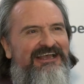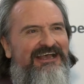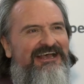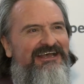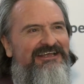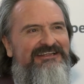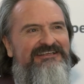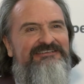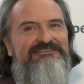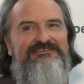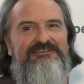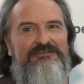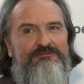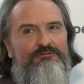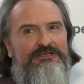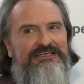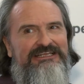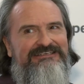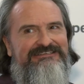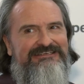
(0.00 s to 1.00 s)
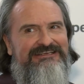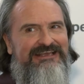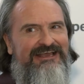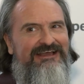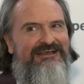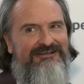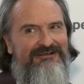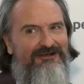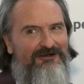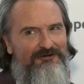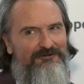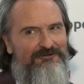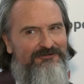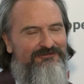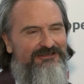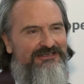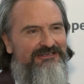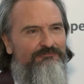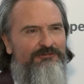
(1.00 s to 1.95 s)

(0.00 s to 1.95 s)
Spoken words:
And it's just we need to get a hold of it.